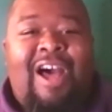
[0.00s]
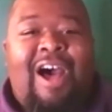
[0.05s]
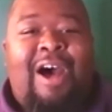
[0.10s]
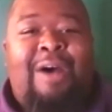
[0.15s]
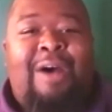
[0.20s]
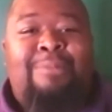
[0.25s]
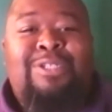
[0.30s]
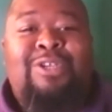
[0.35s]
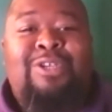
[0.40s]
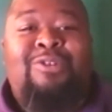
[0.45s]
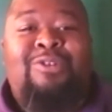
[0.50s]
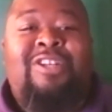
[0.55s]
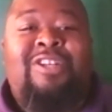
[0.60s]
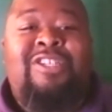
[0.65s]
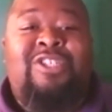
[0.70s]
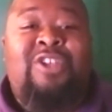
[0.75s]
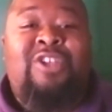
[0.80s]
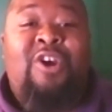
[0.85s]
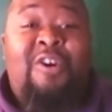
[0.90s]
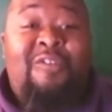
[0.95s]
are so
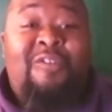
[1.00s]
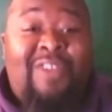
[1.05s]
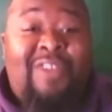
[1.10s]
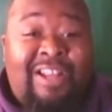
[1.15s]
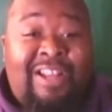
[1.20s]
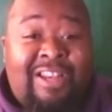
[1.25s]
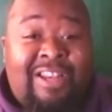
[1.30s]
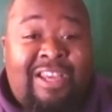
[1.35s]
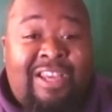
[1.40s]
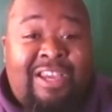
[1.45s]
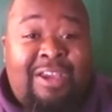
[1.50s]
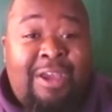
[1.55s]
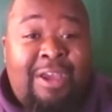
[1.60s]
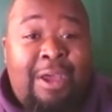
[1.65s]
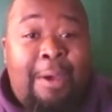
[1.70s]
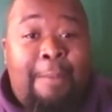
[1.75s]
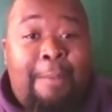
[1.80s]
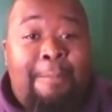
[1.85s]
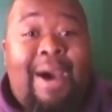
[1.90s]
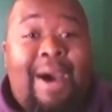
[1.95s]
deservingly
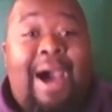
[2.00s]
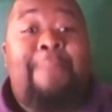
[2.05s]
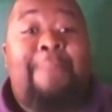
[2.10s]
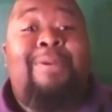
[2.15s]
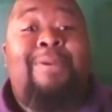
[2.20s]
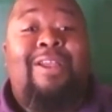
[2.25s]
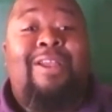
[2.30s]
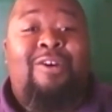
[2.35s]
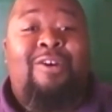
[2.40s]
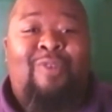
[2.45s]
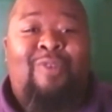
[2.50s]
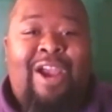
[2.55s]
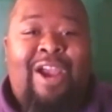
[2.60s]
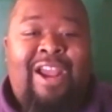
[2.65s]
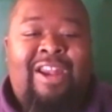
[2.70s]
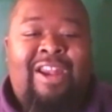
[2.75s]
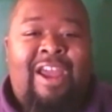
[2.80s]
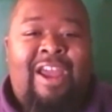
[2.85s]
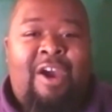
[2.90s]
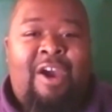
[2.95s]
popular
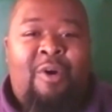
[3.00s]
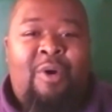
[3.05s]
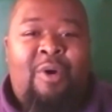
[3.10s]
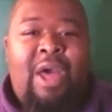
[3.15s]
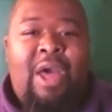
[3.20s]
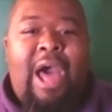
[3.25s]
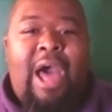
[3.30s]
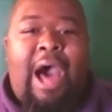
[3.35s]
right now,